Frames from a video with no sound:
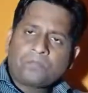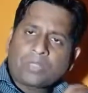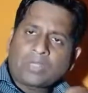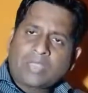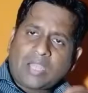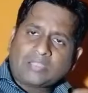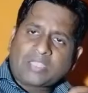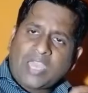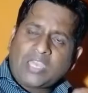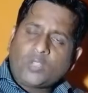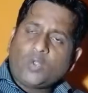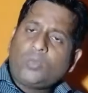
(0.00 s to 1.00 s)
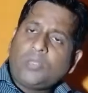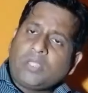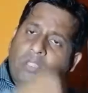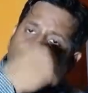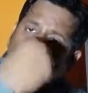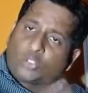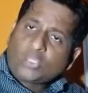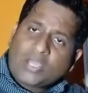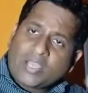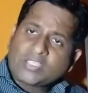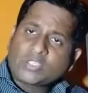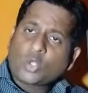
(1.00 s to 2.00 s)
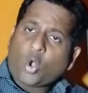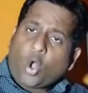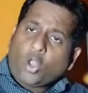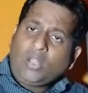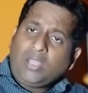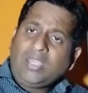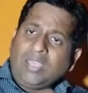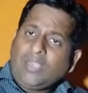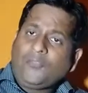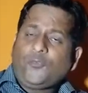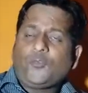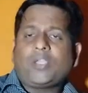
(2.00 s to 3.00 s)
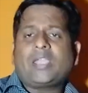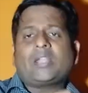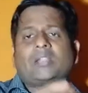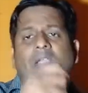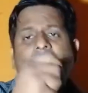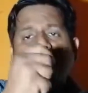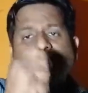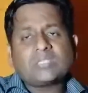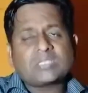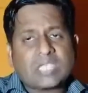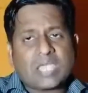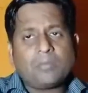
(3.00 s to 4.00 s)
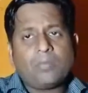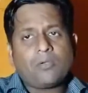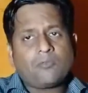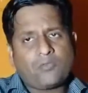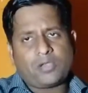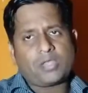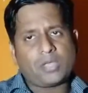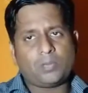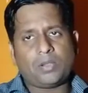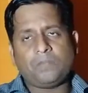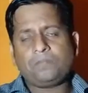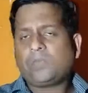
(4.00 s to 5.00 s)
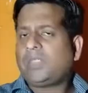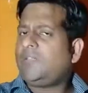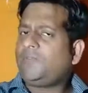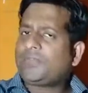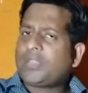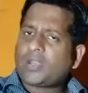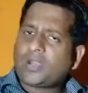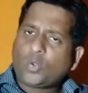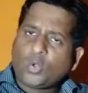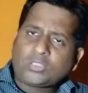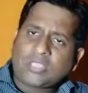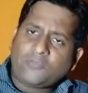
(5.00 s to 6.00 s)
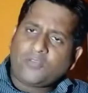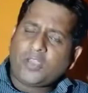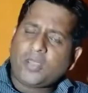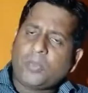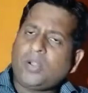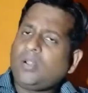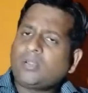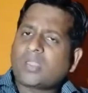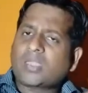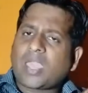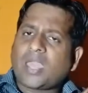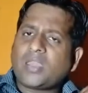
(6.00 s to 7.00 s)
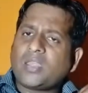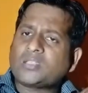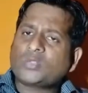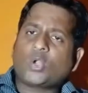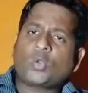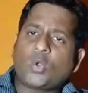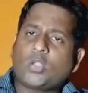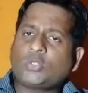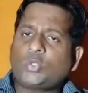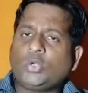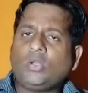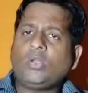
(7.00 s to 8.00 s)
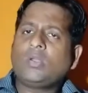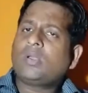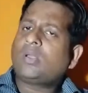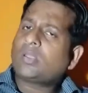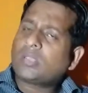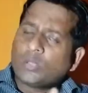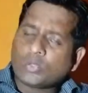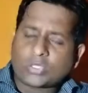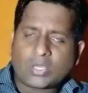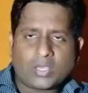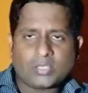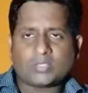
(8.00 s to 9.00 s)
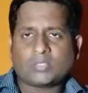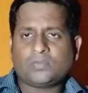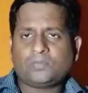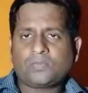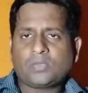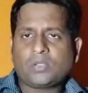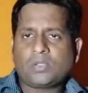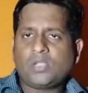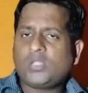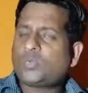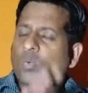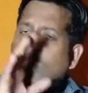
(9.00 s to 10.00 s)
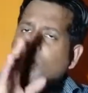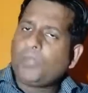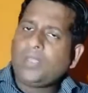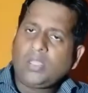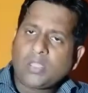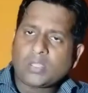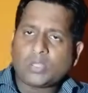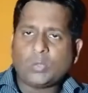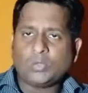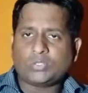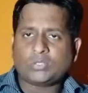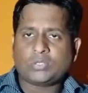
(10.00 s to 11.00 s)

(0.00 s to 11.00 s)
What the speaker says: that carry will be utilized only if we get the same variable. If there are no same variable, the carry is not going to utilize. It won't be used.